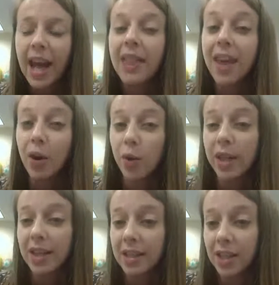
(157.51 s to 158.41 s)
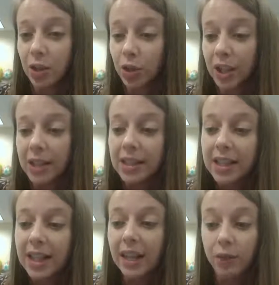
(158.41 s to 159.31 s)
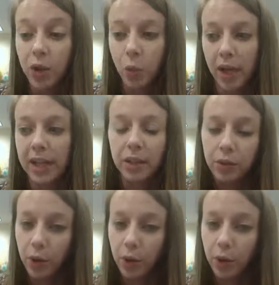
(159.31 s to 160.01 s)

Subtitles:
that only the teacher can see if you want it.